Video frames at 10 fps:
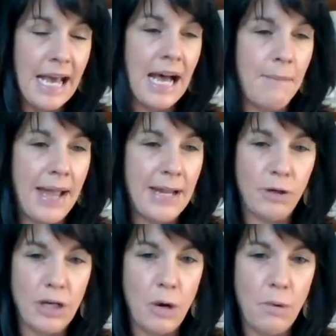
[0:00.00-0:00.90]
And you
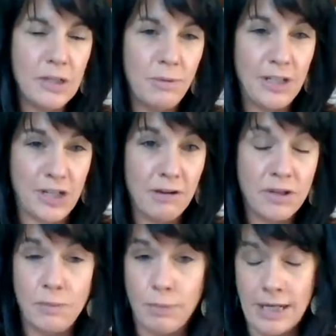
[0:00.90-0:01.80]
can always reach out
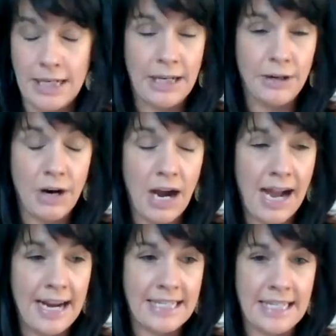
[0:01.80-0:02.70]
to Brittany or
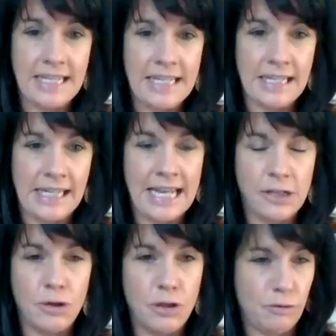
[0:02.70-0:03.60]
I to
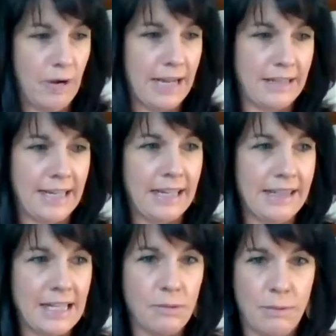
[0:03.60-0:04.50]
get you the direct link.
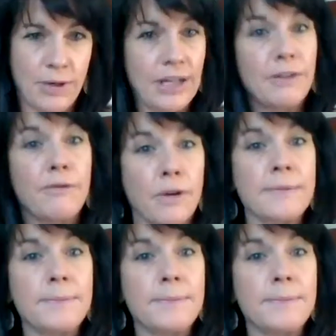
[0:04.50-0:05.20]
That's what we're here for.